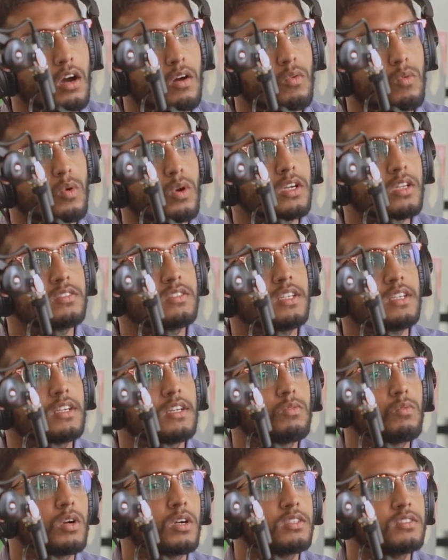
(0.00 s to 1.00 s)
what is
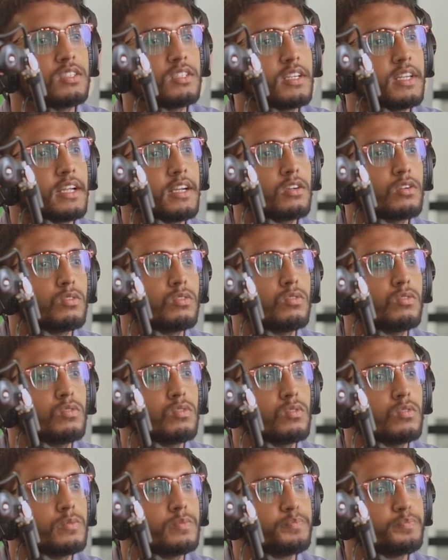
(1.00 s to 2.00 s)
it, what does it take
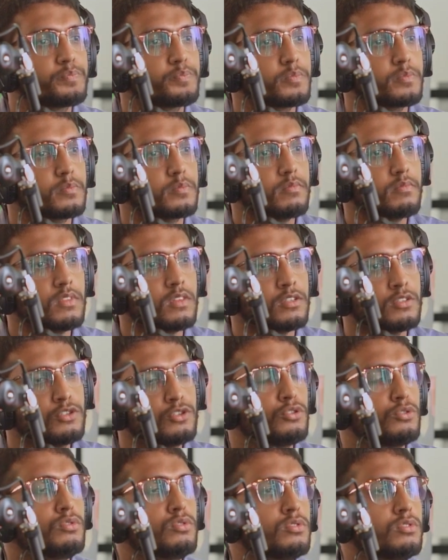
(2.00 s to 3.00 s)
to
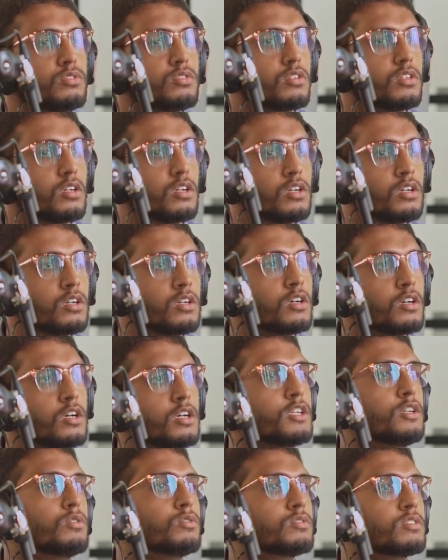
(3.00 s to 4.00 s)
choose uh, a
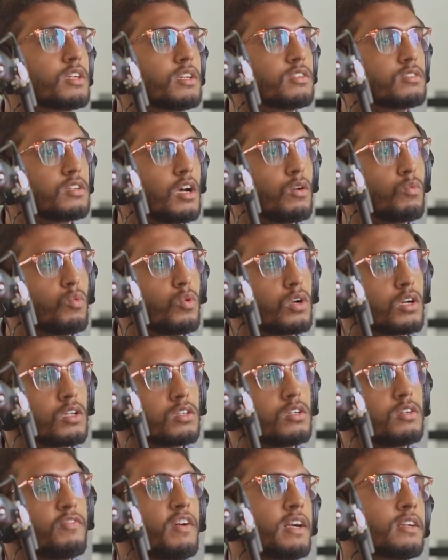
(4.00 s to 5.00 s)
use case? How, what are
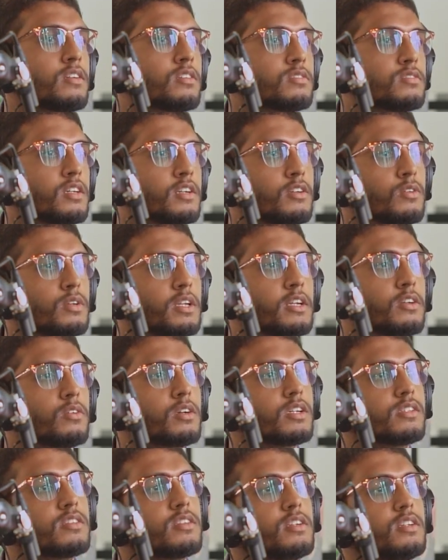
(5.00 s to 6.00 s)
the factors that you need to
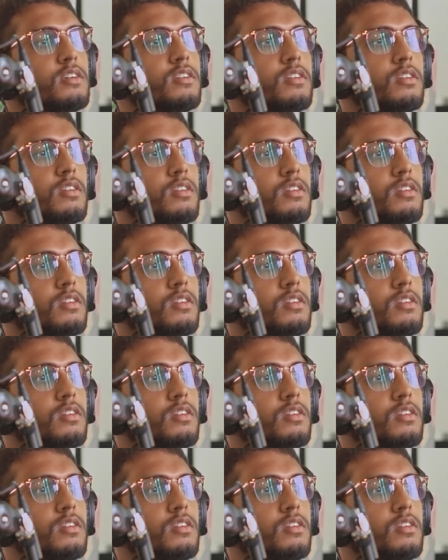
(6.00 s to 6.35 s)
consider?